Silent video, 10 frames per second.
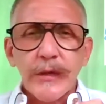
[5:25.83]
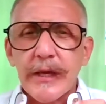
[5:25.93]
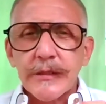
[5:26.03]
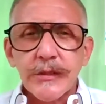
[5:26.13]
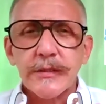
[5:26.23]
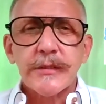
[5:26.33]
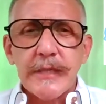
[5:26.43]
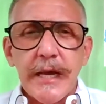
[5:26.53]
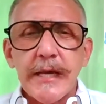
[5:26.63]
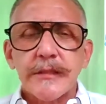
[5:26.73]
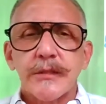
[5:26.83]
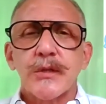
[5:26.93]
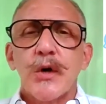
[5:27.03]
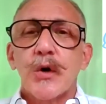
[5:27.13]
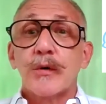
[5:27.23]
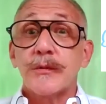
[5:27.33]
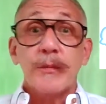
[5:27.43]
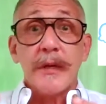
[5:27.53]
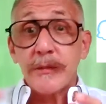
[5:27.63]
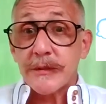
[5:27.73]
gets us tense, or
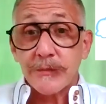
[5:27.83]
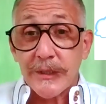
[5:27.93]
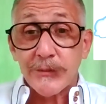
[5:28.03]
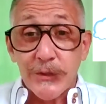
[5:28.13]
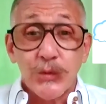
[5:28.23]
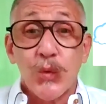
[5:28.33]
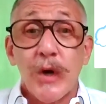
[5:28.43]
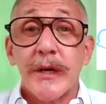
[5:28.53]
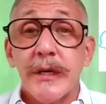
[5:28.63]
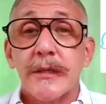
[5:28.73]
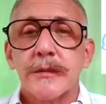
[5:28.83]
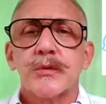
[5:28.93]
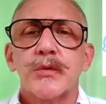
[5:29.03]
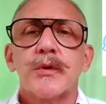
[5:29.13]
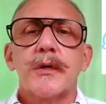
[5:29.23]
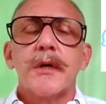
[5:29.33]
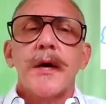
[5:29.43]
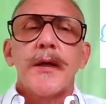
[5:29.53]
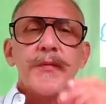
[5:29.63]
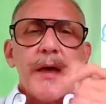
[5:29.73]
maybe sometimes just walking into school,
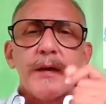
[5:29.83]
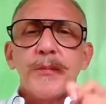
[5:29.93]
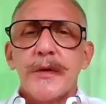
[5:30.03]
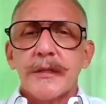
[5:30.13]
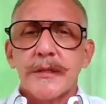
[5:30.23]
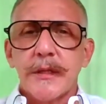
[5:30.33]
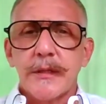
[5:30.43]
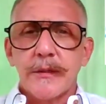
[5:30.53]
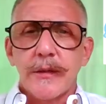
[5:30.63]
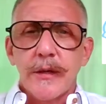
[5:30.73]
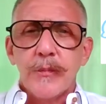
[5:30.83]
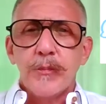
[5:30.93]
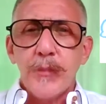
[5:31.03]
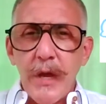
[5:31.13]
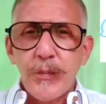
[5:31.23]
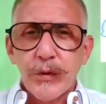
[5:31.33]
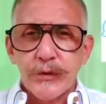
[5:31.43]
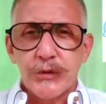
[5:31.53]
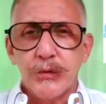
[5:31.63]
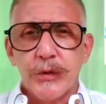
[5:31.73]
that amygdala may
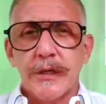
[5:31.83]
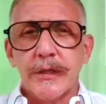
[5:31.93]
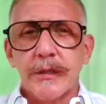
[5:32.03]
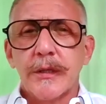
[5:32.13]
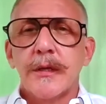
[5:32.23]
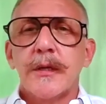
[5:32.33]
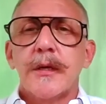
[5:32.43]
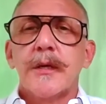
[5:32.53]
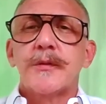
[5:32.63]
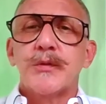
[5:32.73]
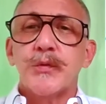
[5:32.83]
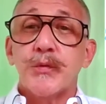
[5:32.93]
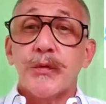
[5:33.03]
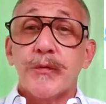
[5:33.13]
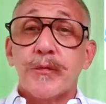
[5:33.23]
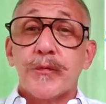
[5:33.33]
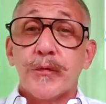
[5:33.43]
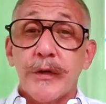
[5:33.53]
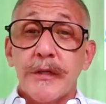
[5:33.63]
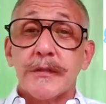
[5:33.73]
put you in to the
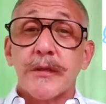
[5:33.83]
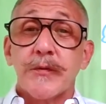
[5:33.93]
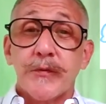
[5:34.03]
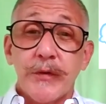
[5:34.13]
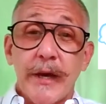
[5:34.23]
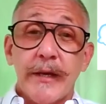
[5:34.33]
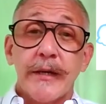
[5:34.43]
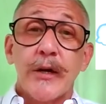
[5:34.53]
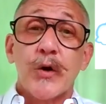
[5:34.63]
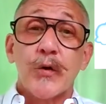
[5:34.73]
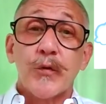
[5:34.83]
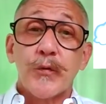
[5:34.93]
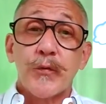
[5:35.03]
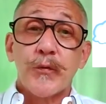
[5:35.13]
freeze, flight, or